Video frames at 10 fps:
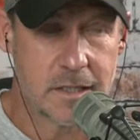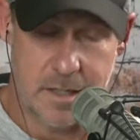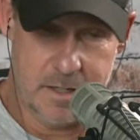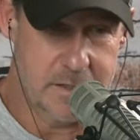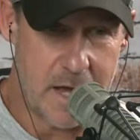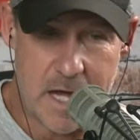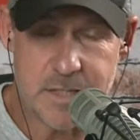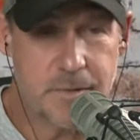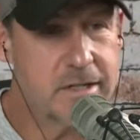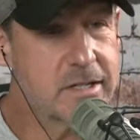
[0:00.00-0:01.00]
And
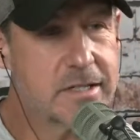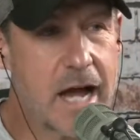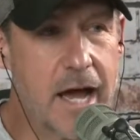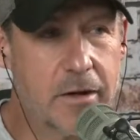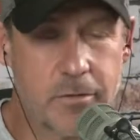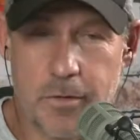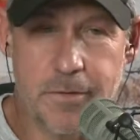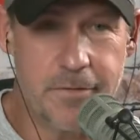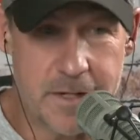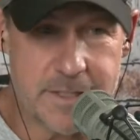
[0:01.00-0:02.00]
Cosby is entitled to a
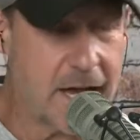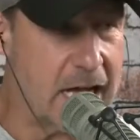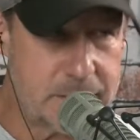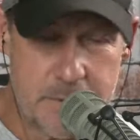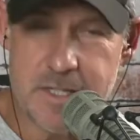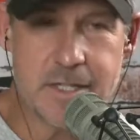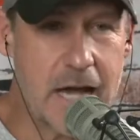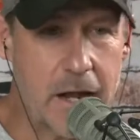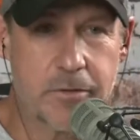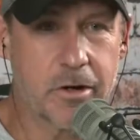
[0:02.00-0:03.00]
defense. Cosby is
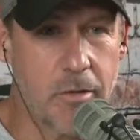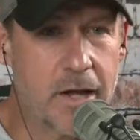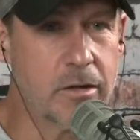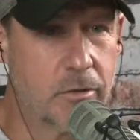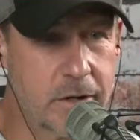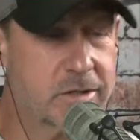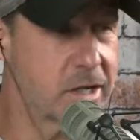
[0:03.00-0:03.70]
entitled to great lawyers.